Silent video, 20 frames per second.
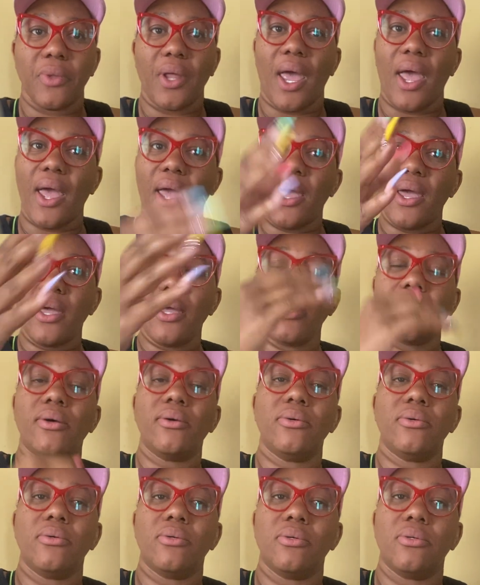Hey,
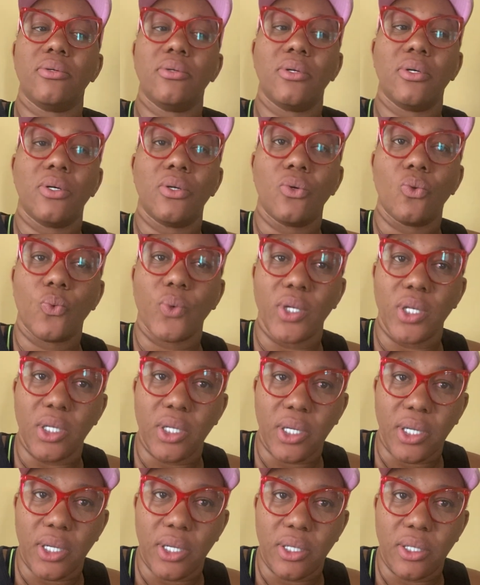we're
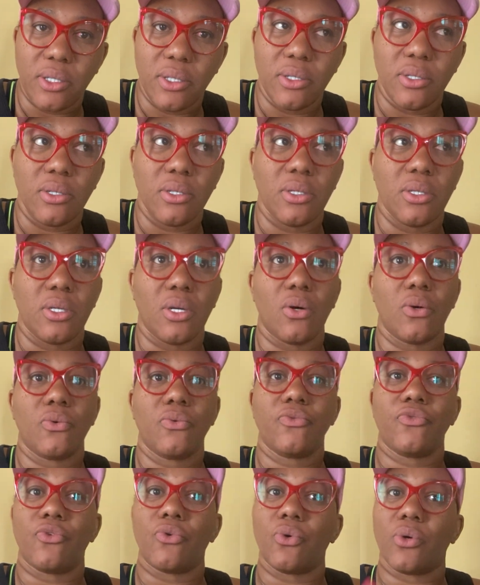looking, you know,
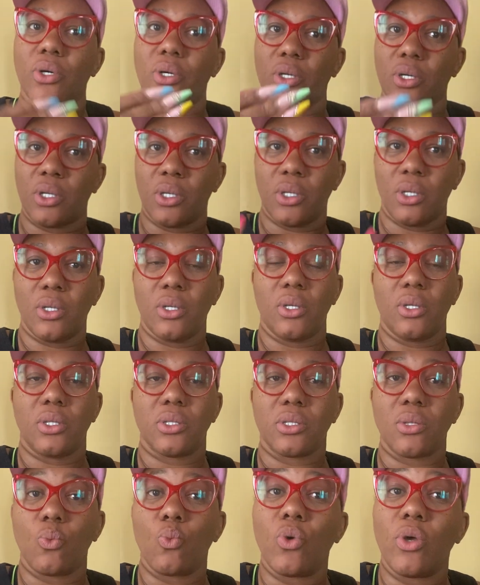for
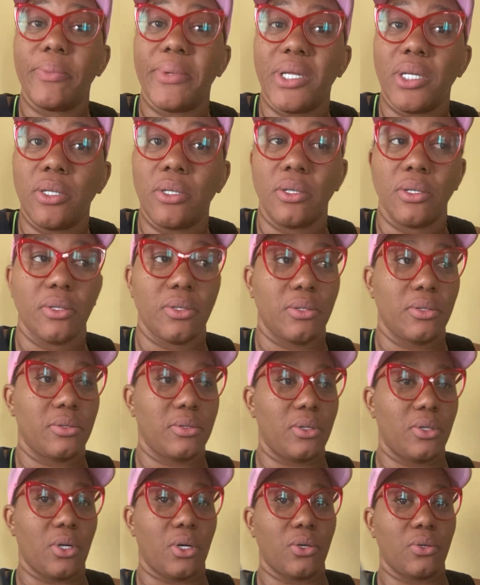some women,
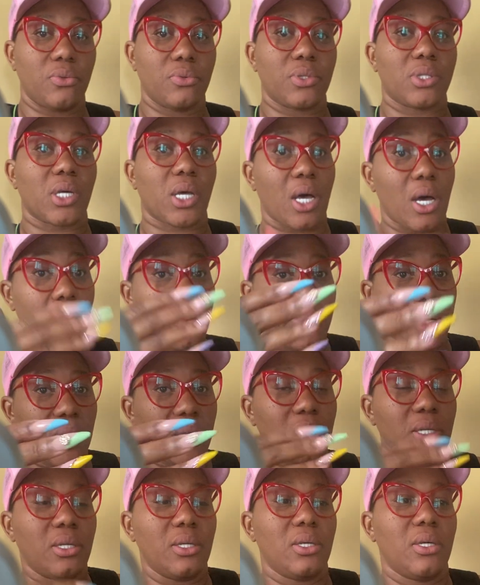you know, to come
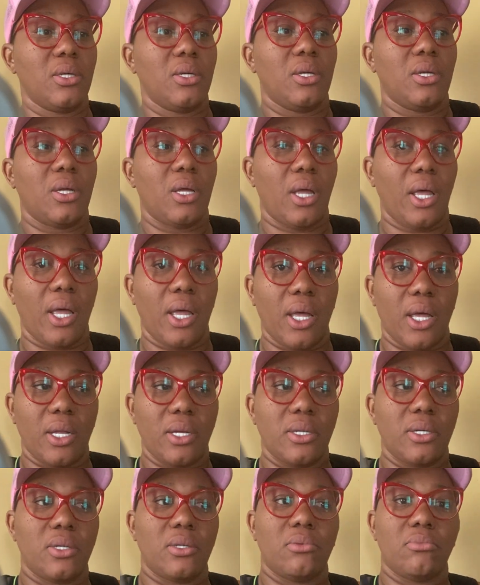in
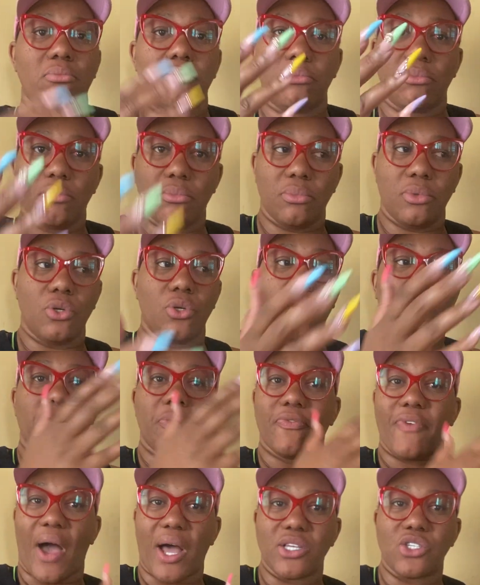and, you know,
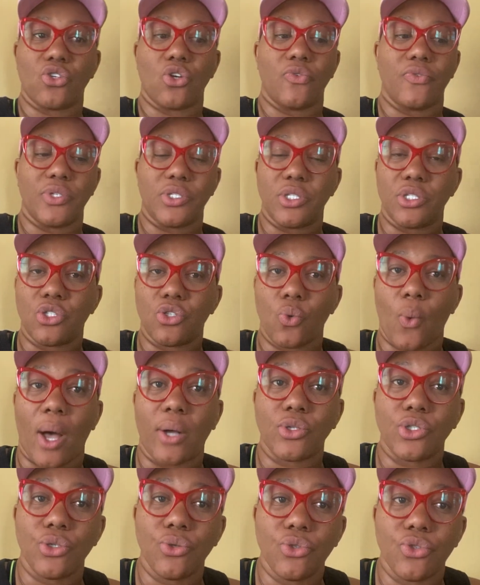provide services to
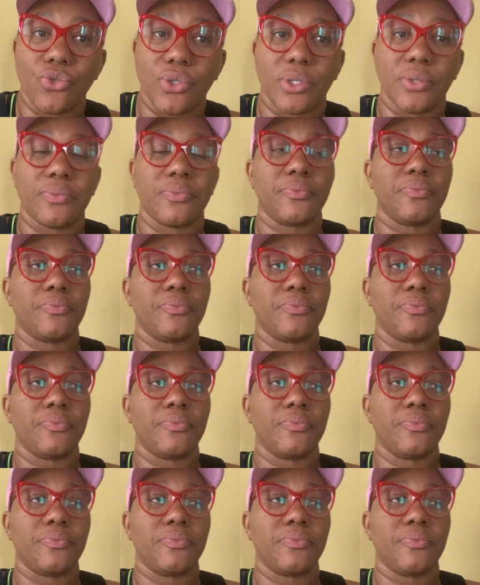our children.